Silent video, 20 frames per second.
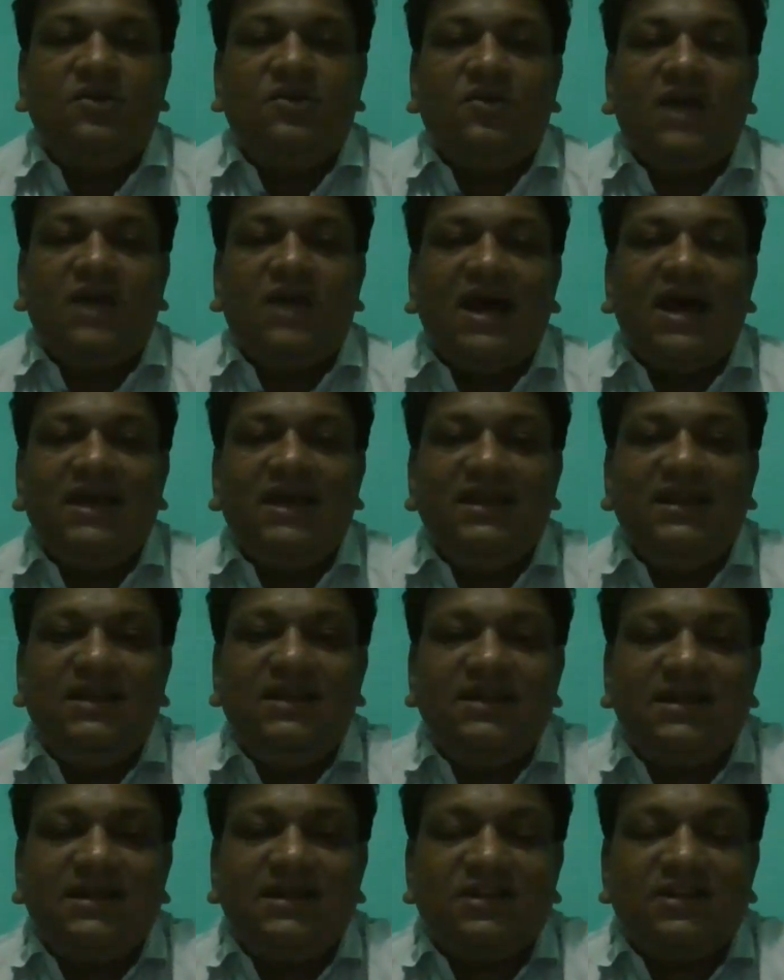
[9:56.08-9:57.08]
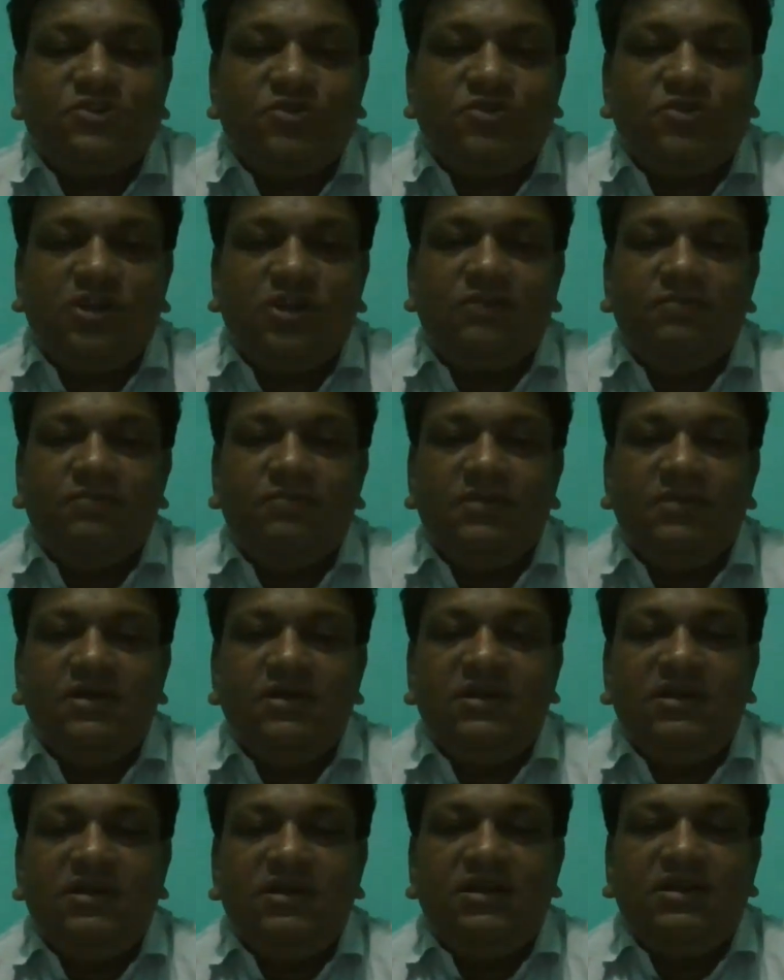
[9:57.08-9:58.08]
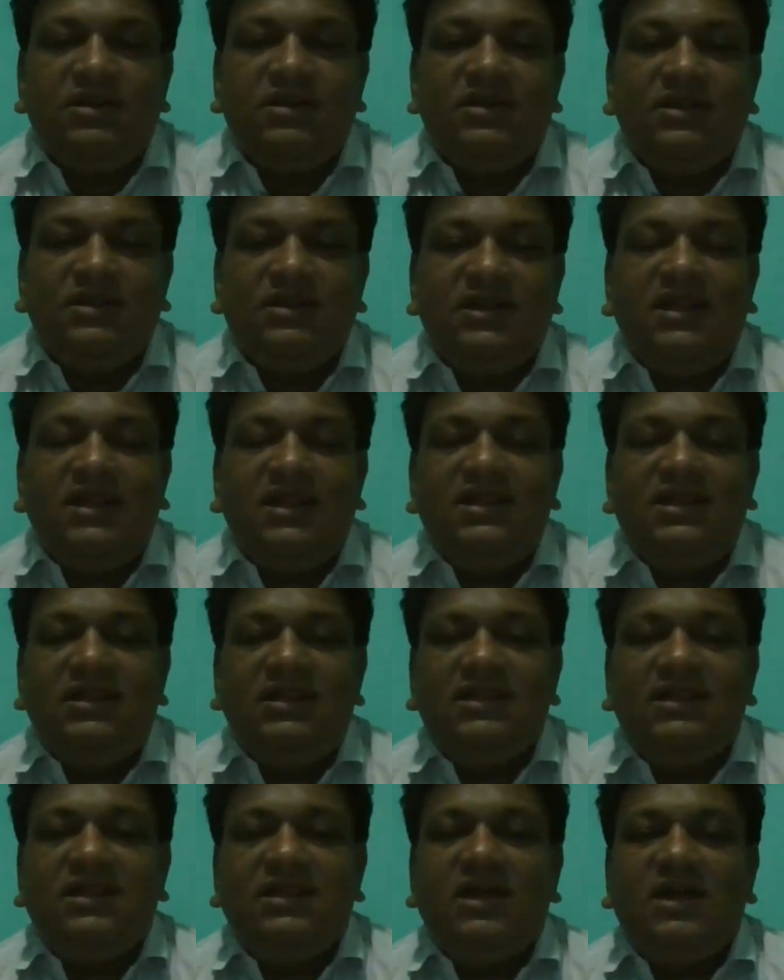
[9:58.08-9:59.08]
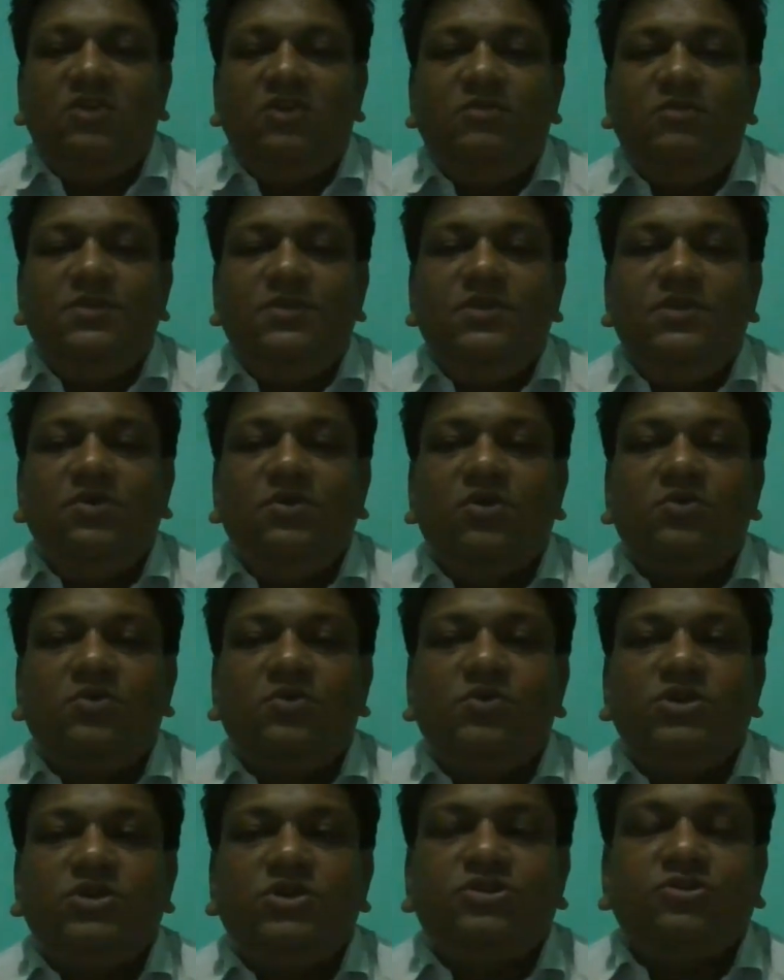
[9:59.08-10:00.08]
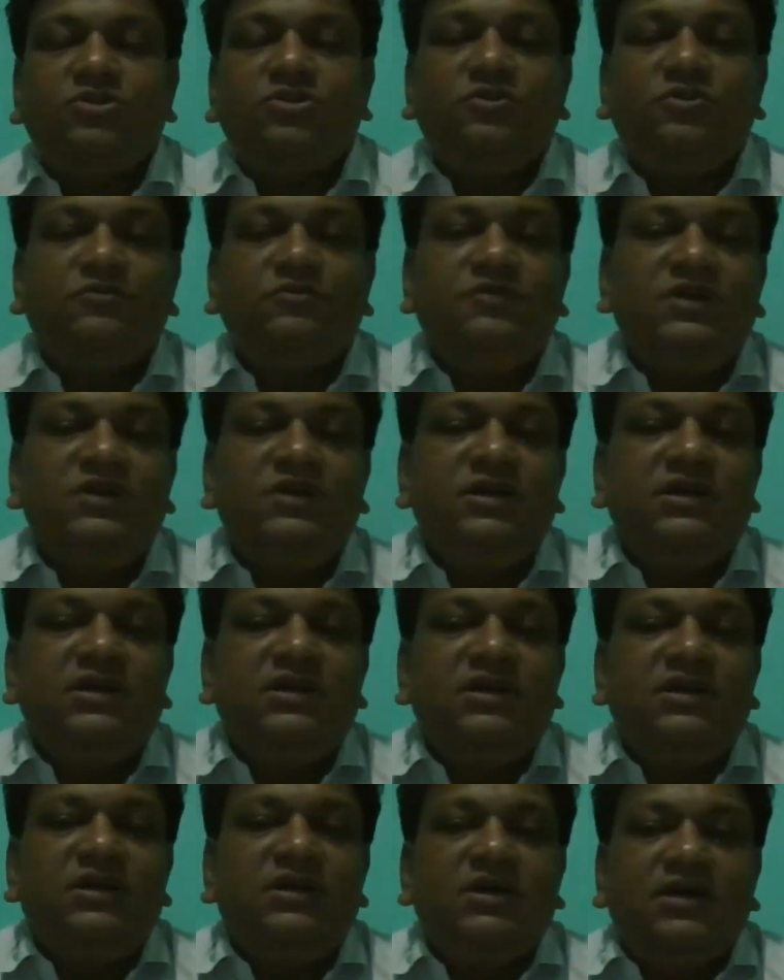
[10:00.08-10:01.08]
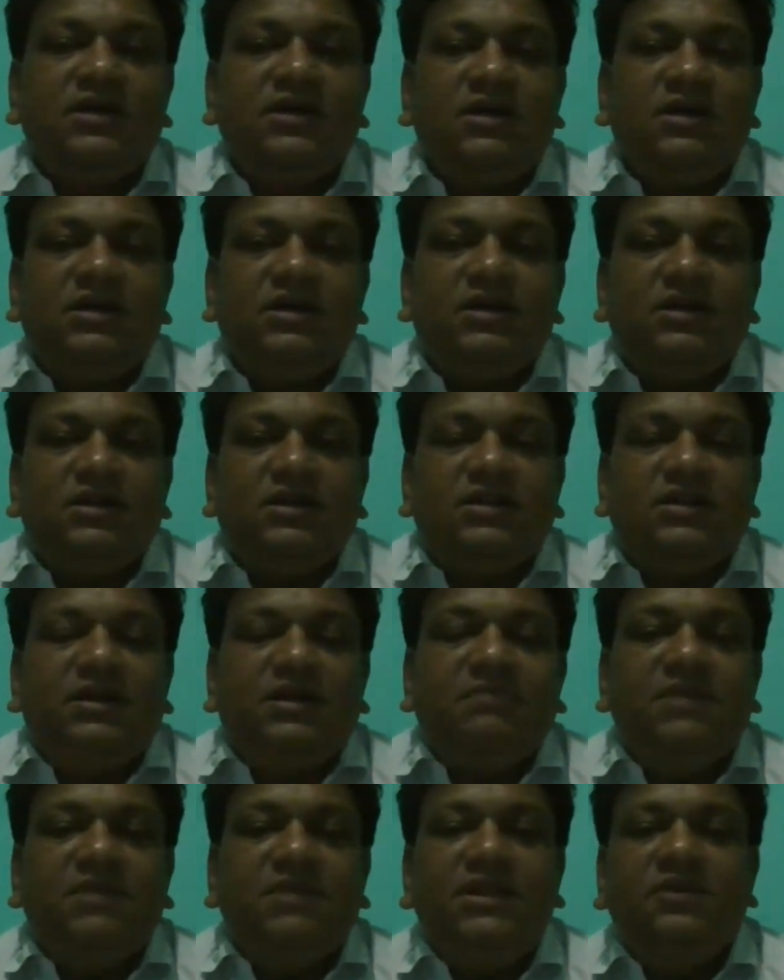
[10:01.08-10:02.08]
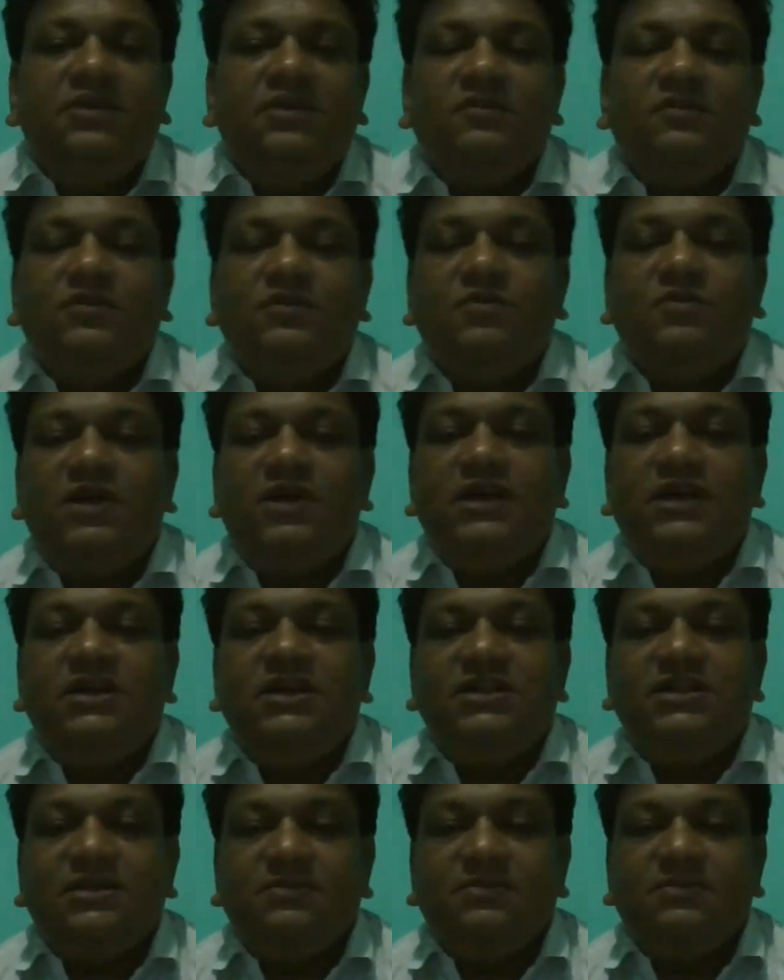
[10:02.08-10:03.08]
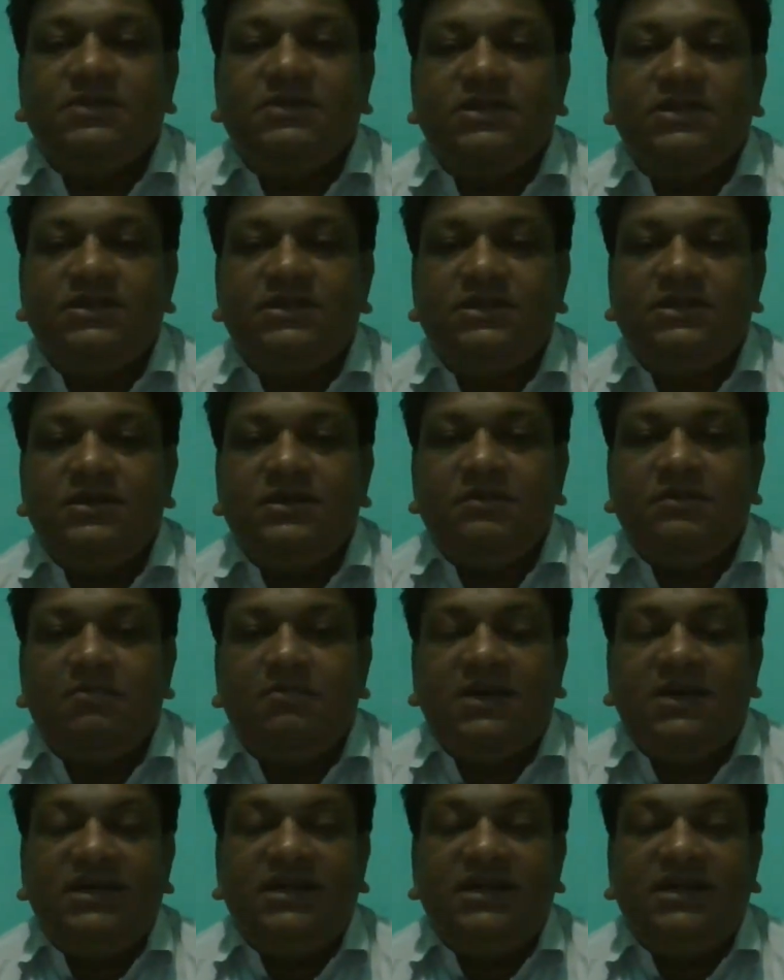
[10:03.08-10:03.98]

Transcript: or I read in class 12. then there will be no question of the meaning of the word intermediate. But